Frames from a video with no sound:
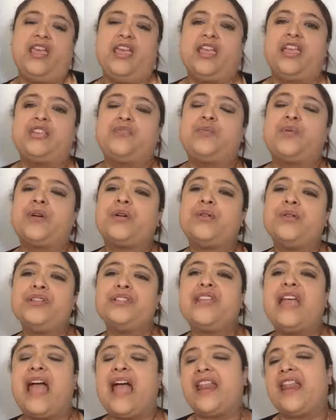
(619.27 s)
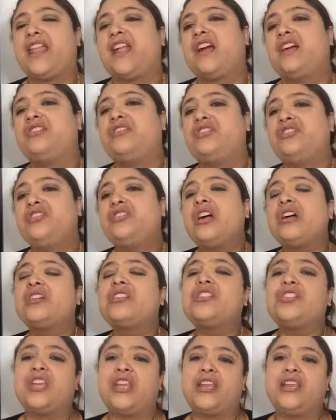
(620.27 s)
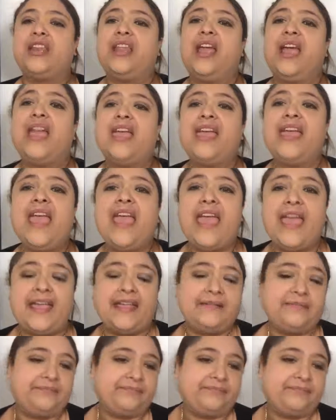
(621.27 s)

is we're going to add a conjunction, que.